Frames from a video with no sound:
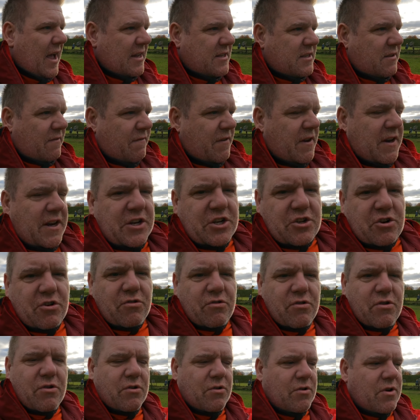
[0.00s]
as the village
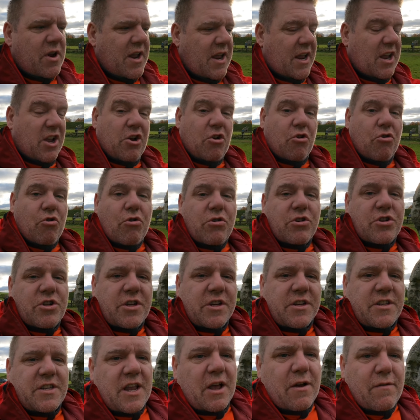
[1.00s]
grew, it
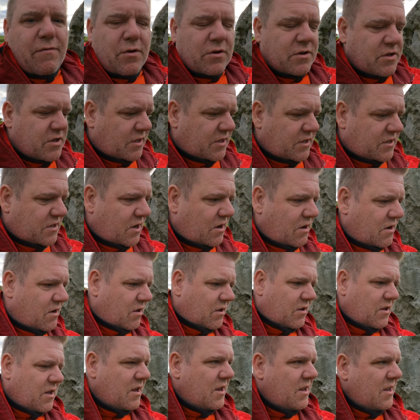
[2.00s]
encroached itself onto the
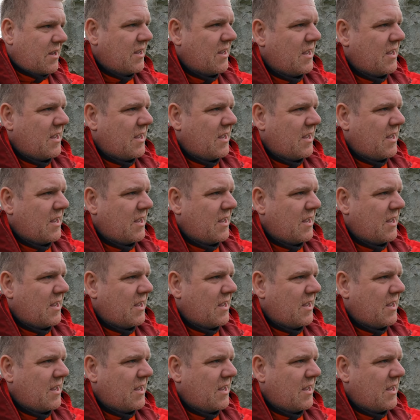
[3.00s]
circle,